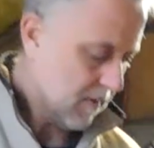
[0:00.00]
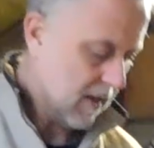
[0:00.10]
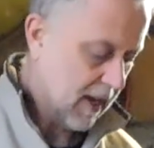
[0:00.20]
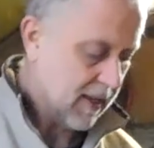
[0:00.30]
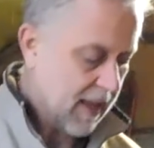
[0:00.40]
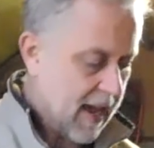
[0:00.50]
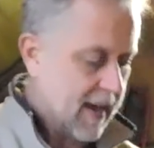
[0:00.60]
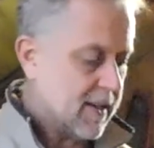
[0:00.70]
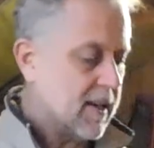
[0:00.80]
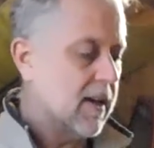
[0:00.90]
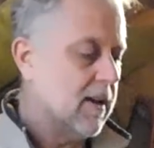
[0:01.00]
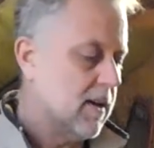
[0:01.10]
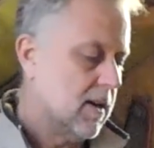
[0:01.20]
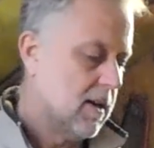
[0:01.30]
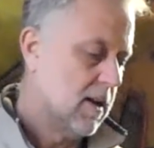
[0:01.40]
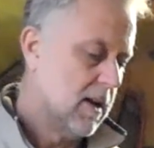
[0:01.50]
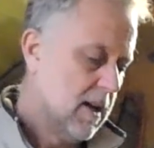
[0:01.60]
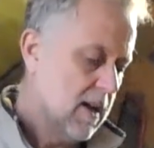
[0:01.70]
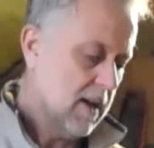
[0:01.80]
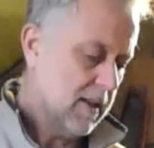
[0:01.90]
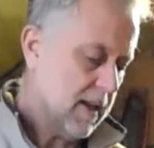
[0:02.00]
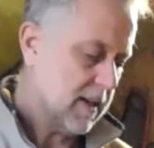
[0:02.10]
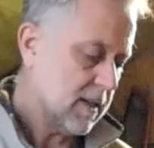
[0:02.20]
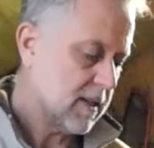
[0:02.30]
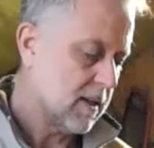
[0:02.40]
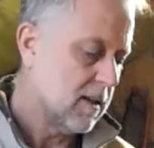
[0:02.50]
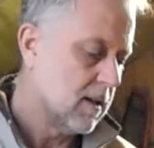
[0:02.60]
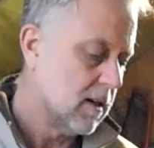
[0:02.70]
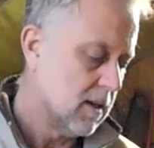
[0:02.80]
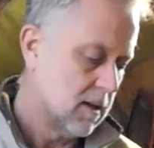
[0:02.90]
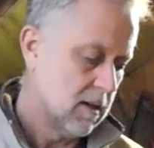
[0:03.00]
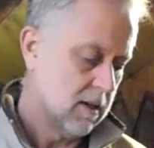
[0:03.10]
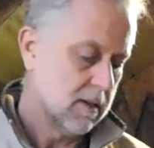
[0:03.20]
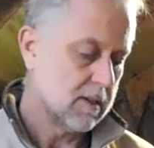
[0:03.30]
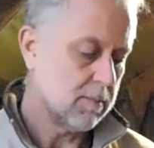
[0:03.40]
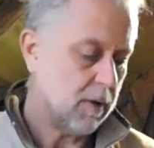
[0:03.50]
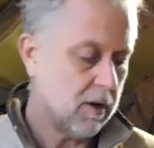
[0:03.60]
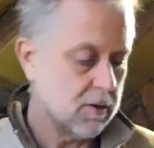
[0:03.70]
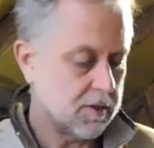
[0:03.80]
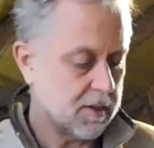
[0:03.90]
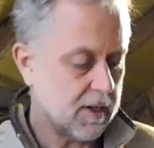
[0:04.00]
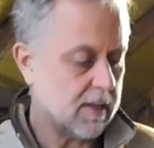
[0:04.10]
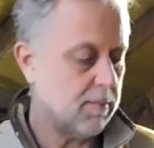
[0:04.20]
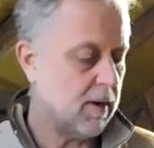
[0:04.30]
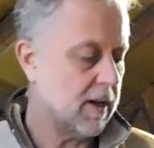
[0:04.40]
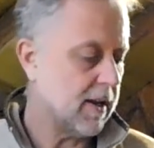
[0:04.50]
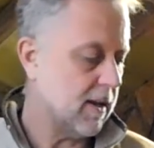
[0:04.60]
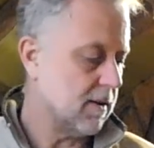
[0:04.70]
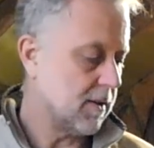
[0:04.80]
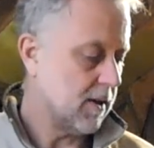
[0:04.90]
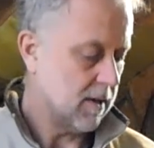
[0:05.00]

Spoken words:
hit that, and that is supposed to take the blade out.